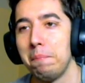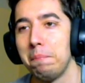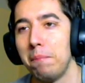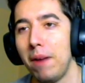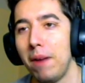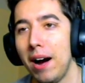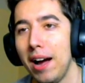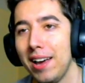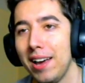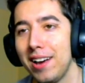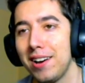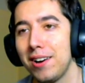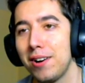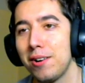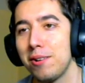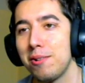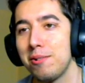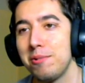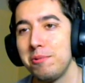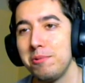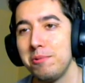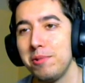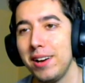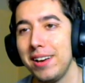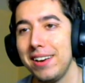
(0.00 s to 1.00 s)

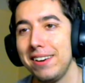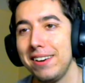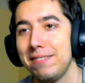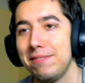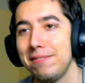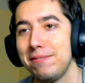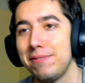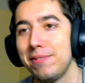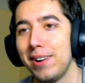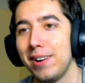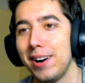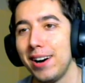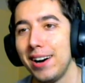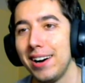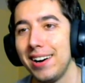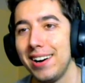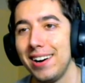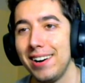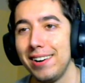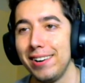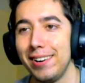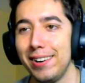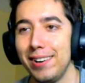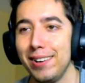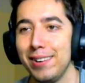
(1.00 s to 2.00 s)
microwave.
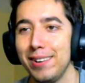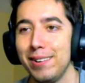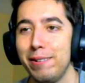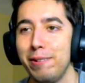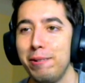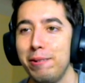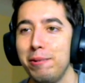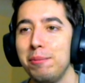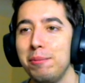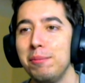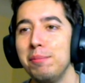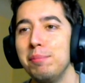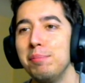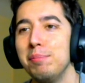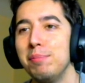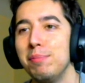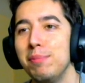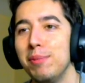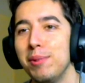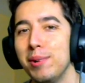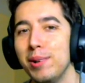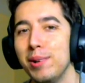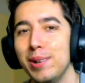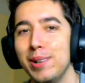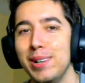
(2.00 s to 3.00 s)
Oh
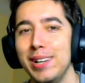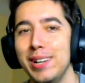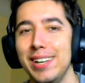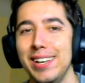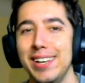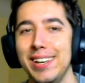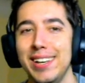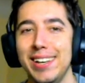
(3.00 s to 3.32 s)
boy! Because